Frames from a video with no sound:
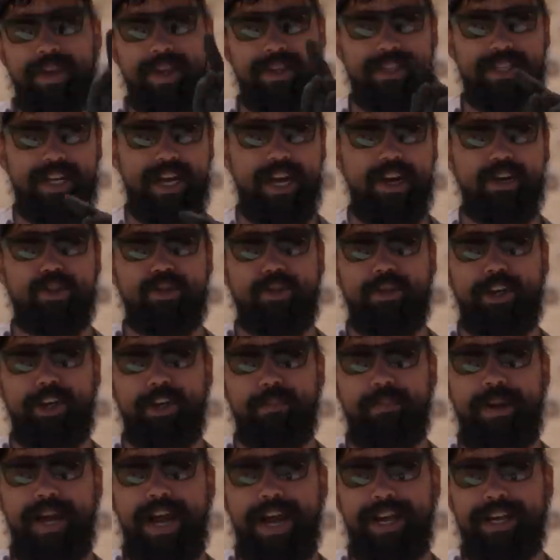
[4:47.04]
the entire
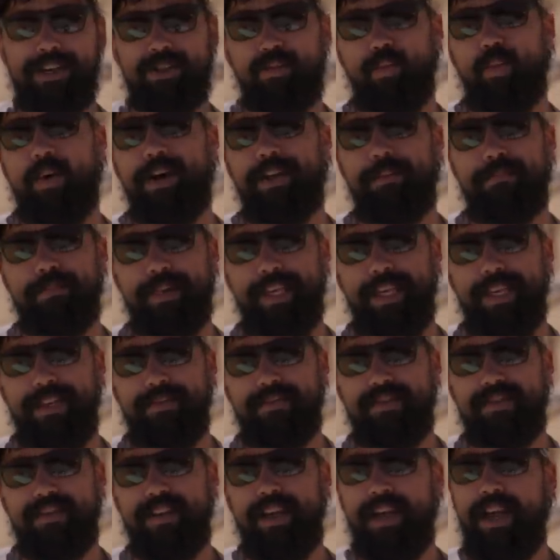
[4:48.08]
trigger pack is one
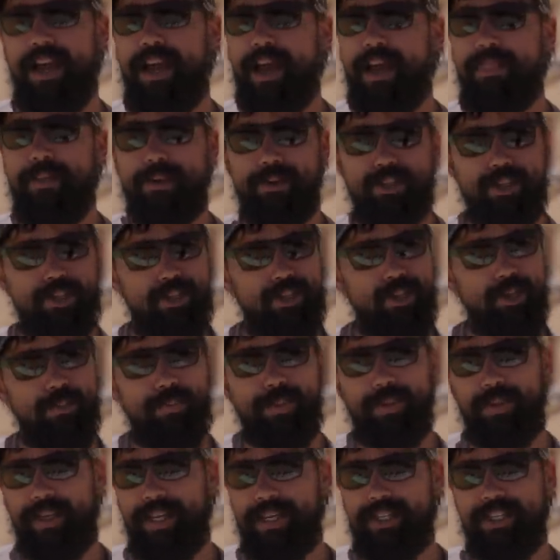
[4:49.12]
piece, and they're
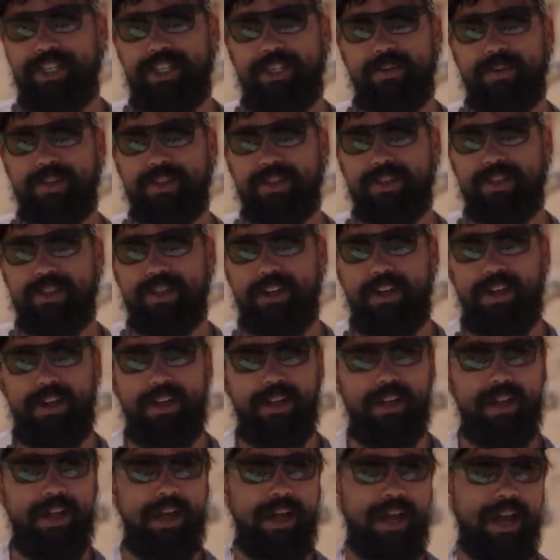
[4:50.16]
super easy to
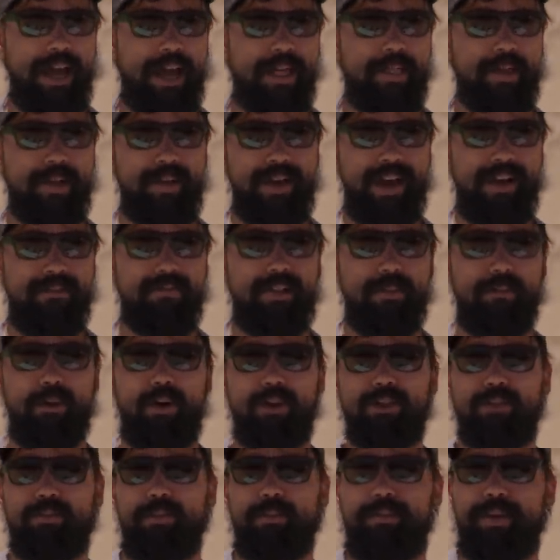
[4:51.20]
install, and then you have the
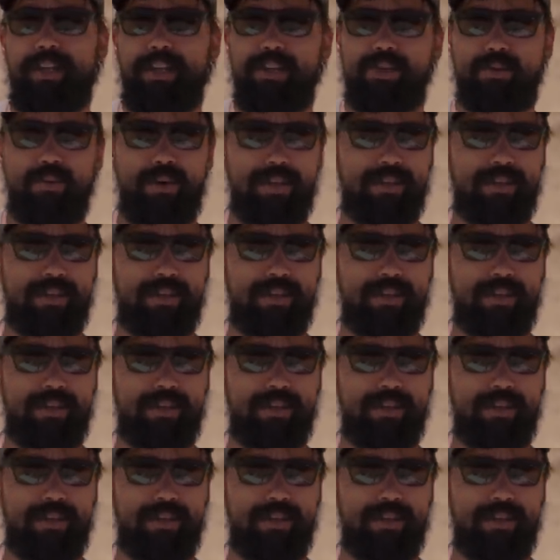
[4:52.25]
multiple-piece